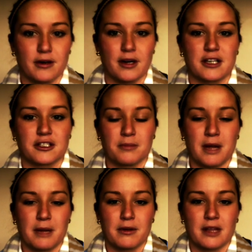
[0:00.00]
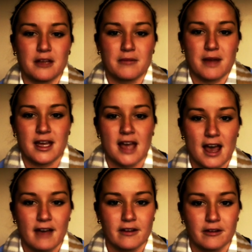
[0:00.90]
extra paper that you may
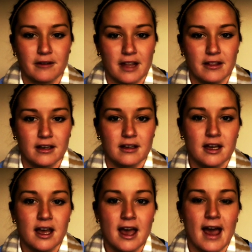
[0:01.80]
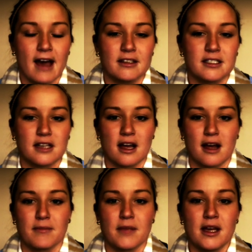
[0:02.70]
have around the house.
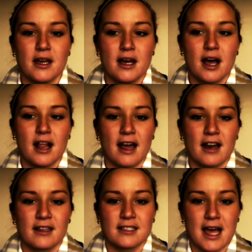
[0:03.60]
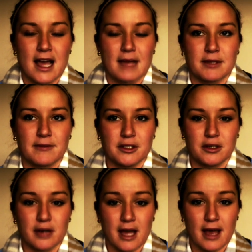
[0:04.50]
A lot of the times, if you
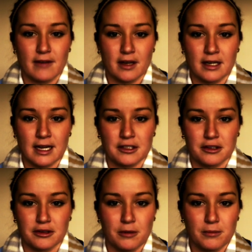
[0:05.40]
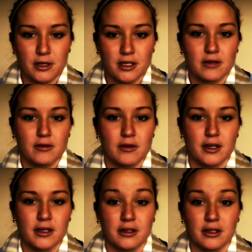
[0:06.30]
don't have an extra notebook
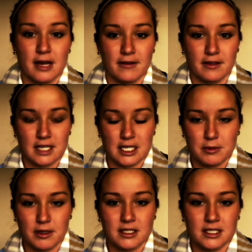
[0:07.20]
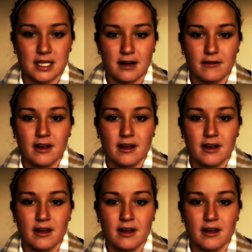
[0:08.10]
or you don't have a sketchbook itself,